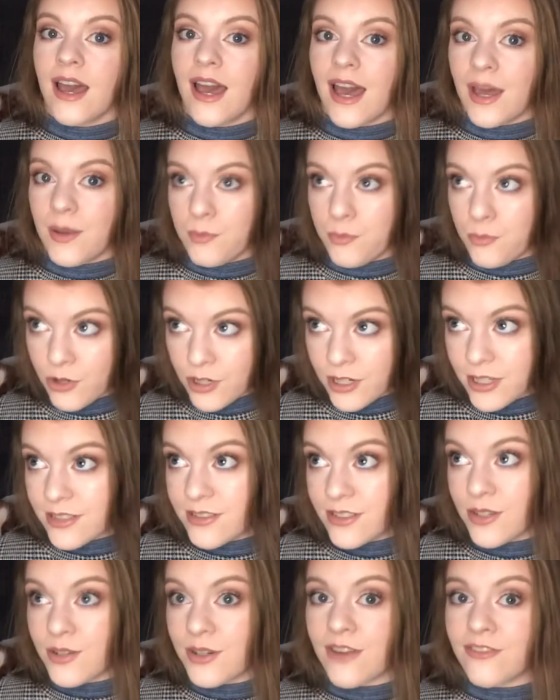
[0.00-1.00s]
And pretty
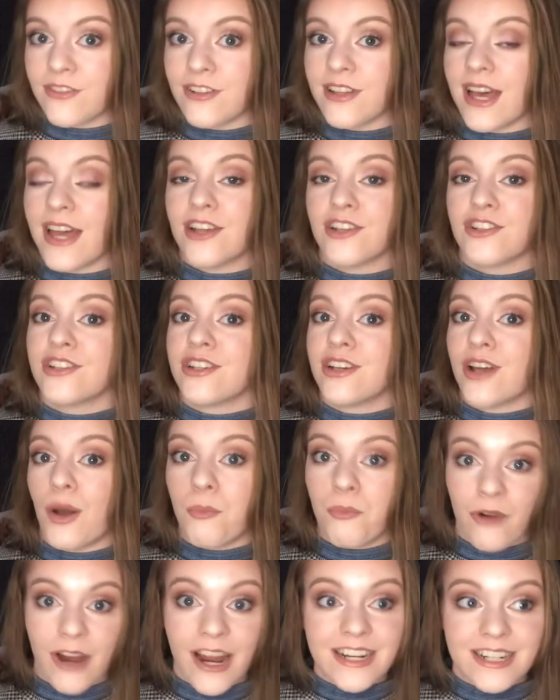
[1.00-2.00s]
soon after that, she
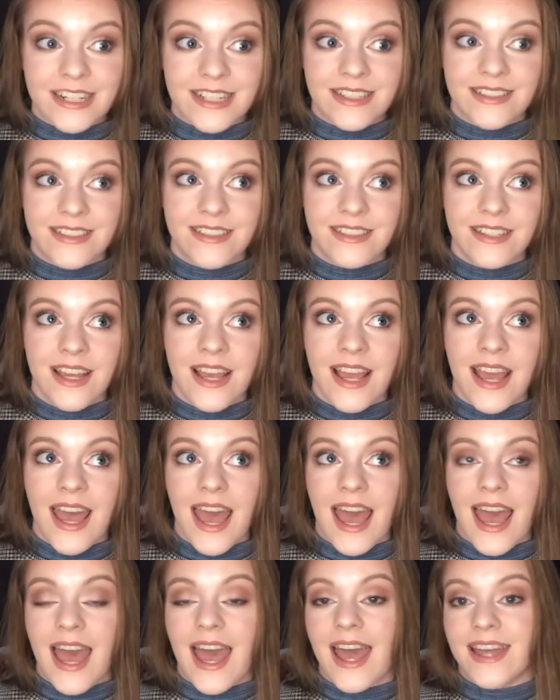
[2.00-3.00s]
got pregnant
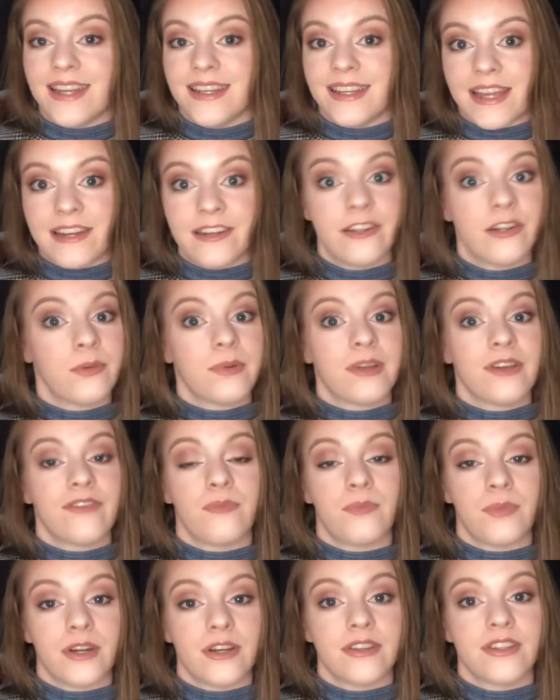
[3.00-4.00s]
and ended up
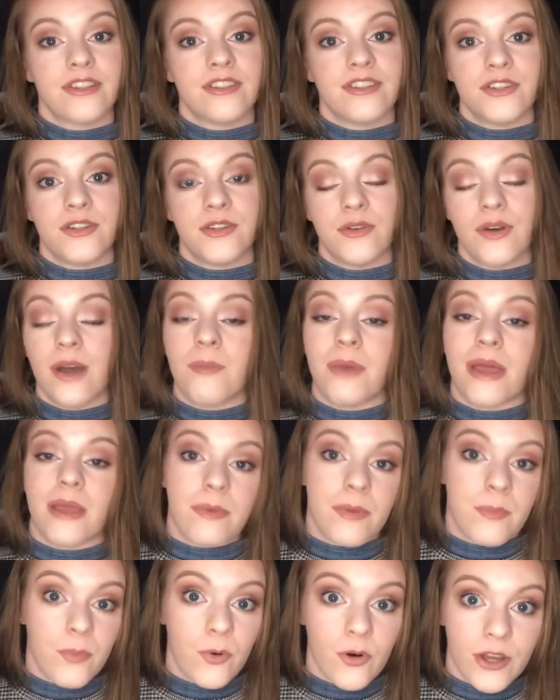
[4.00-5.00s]
giving birth to a
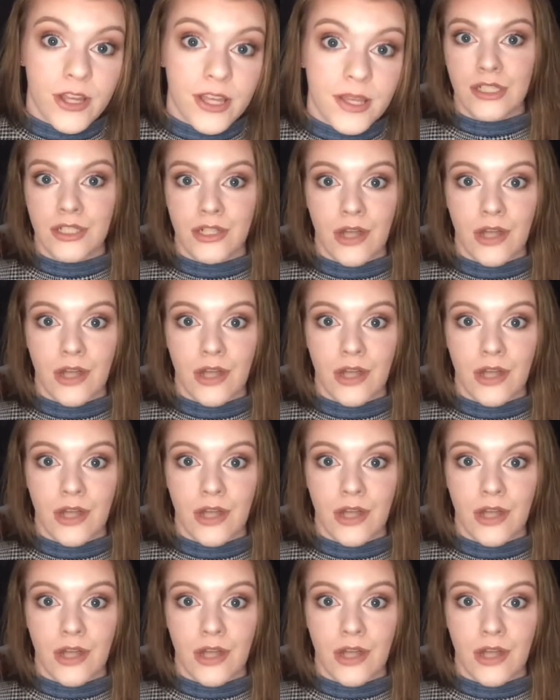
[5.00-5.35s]
baby boy.